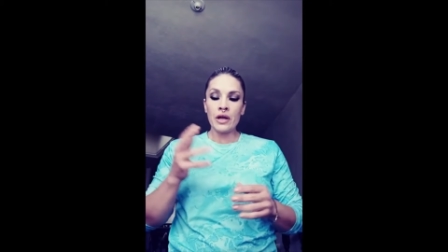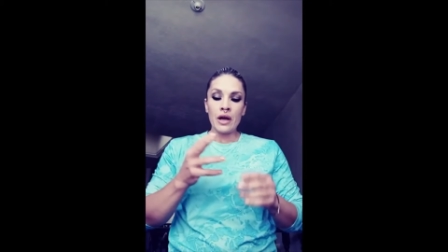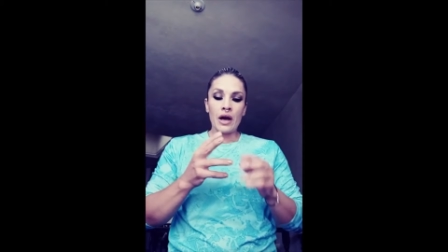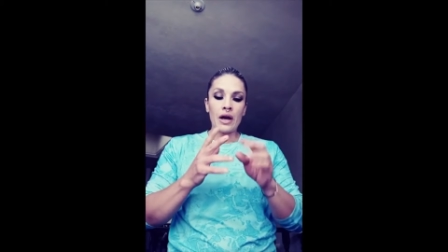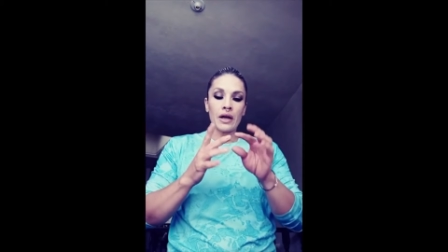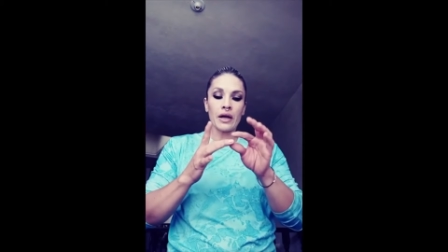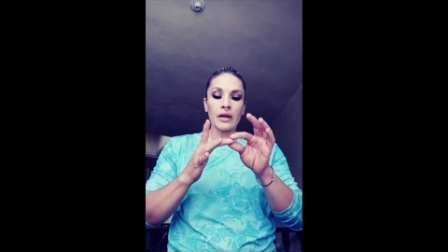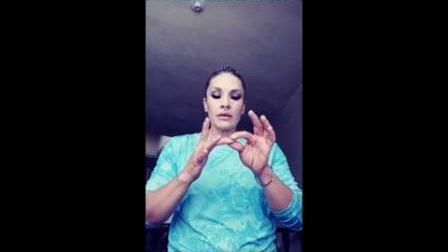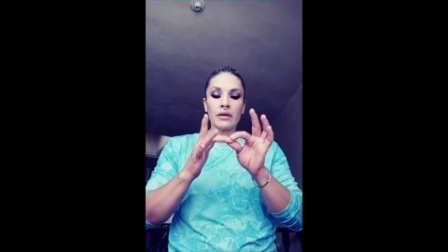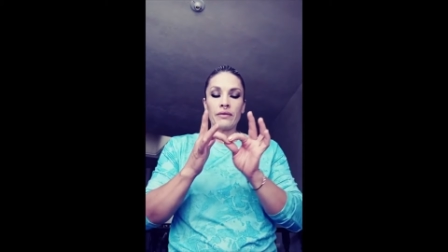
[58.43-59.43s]
I got
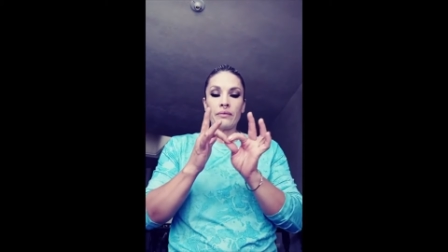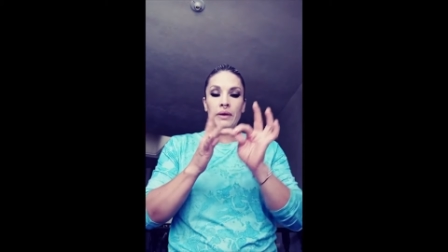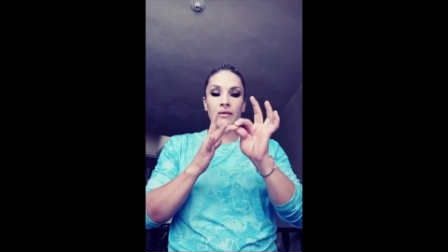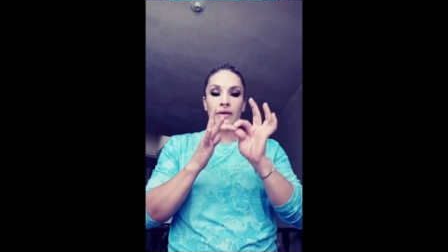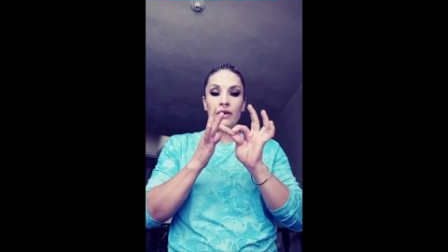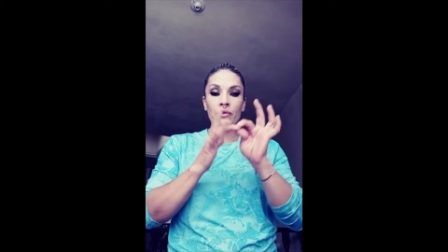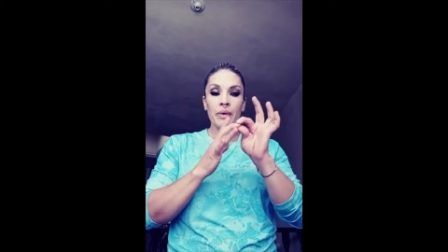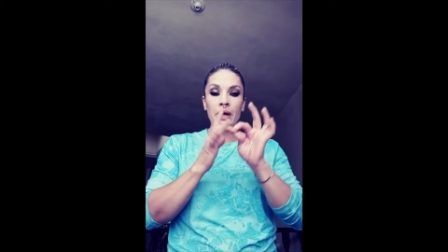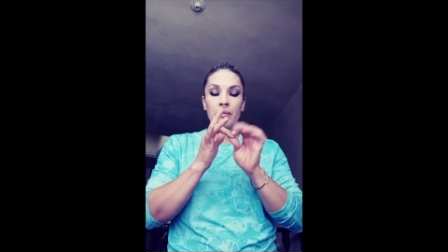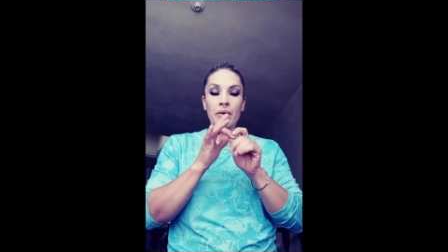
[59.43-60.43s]
the, my finger
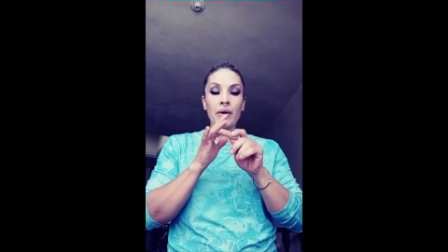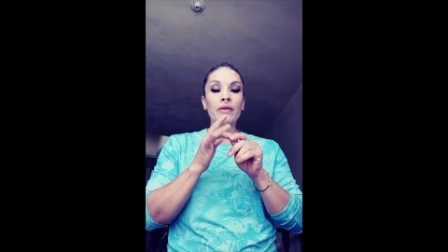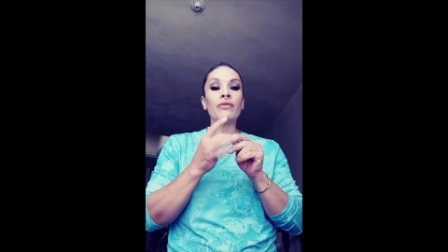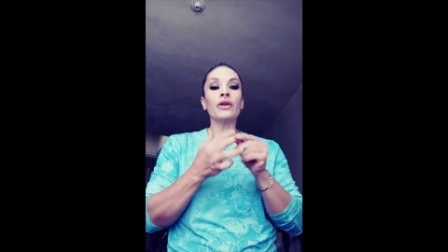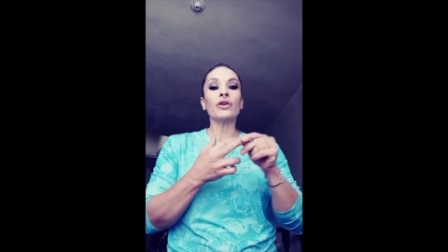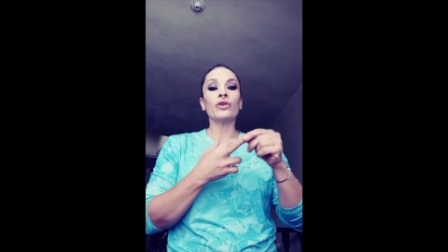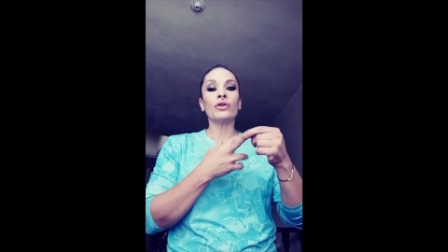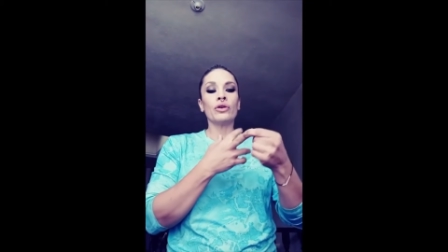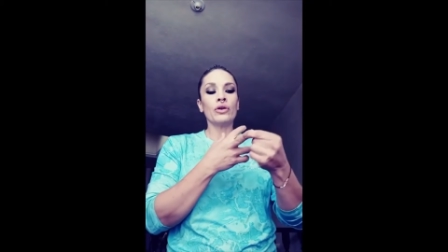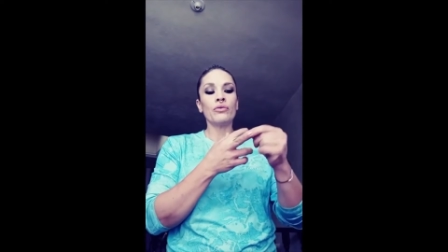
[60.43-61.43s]
back, my right finger
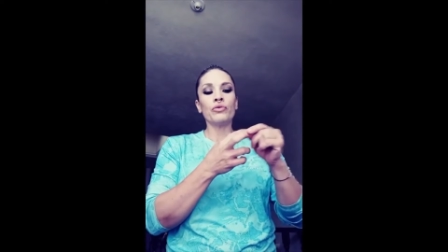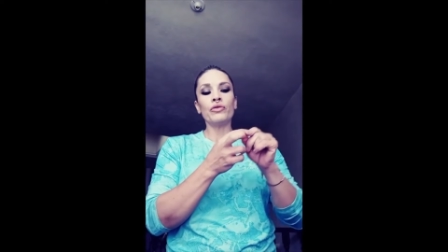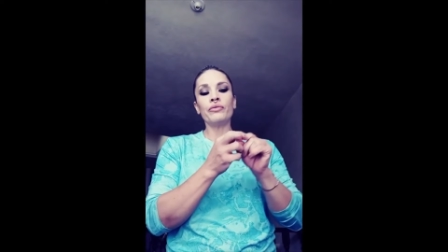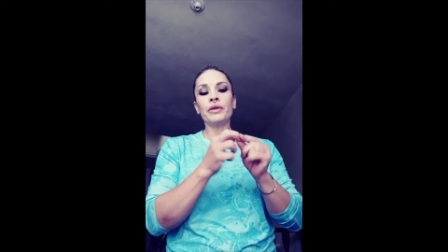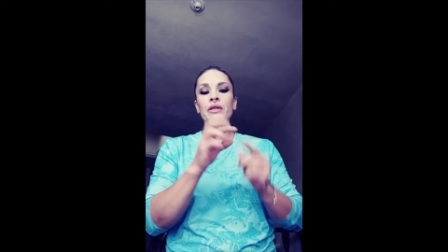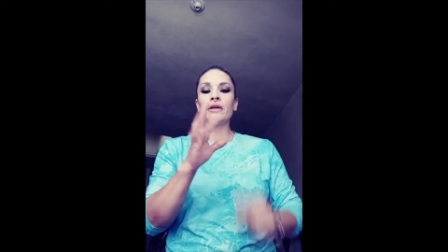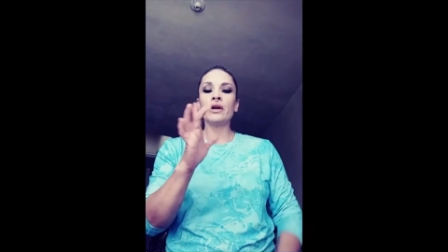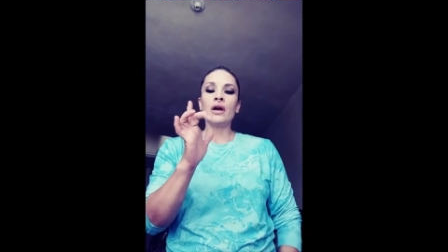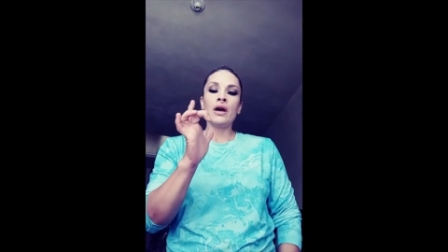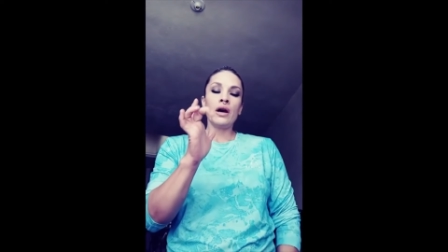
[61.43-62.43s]
movement.
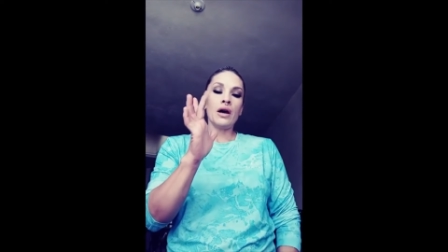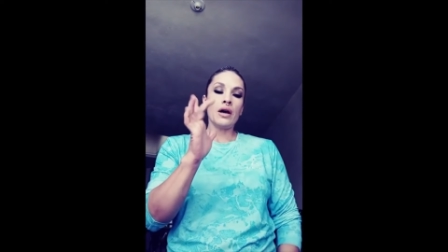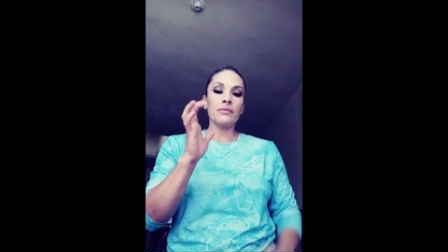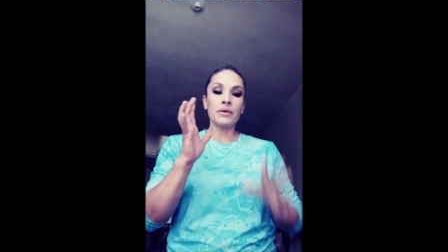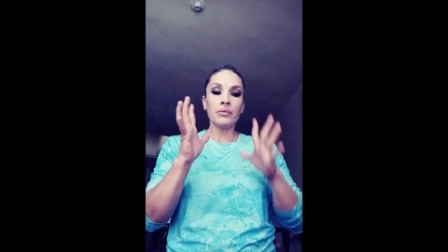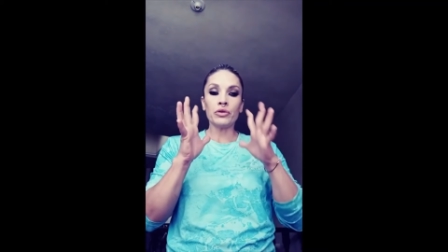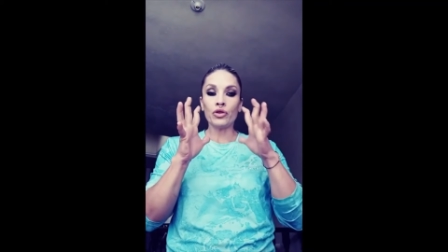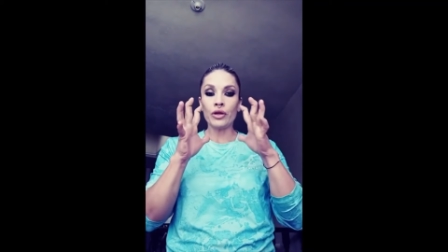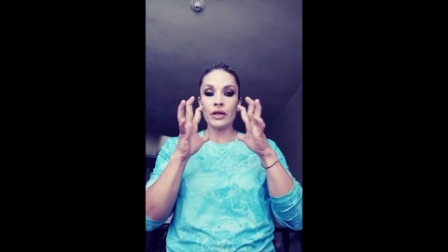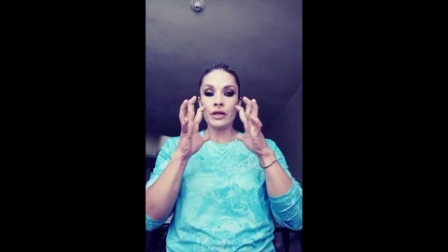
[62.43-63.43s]
I'm double
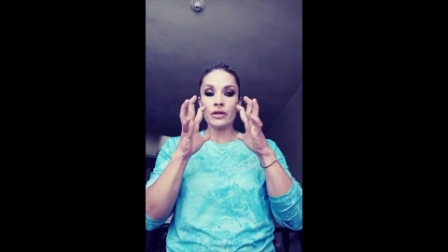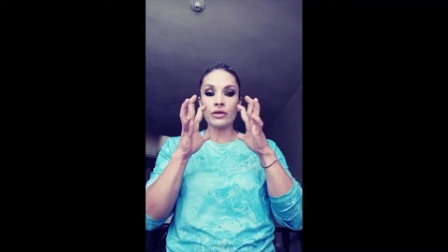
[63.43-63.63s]
jointed, so